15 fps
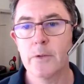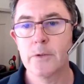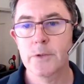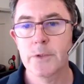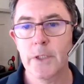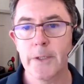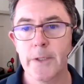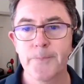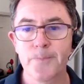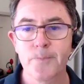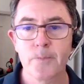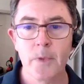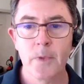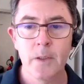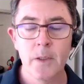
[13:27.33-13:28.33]
So
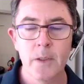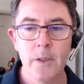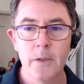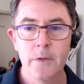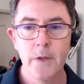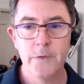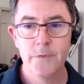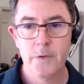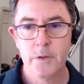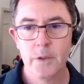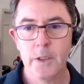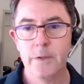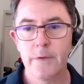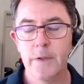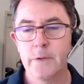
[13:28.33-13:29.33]
these are the
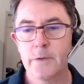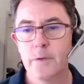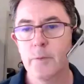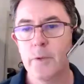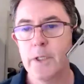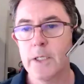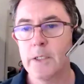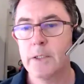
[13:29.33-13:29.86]
kind of things that we